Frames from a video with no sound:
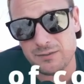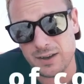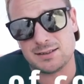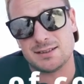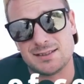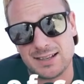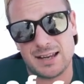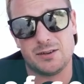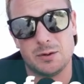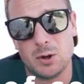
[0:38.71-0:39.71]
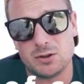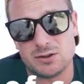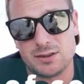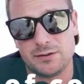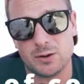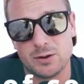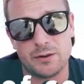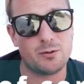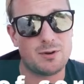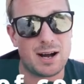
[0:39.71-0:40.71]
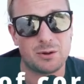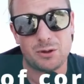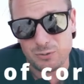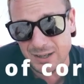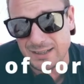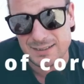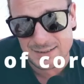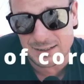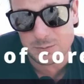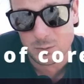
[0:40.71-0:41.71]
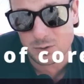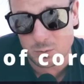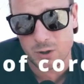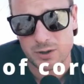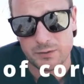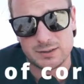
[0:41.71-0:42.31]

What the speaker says: investors save an emergency fund of around 3 to 6 months worth of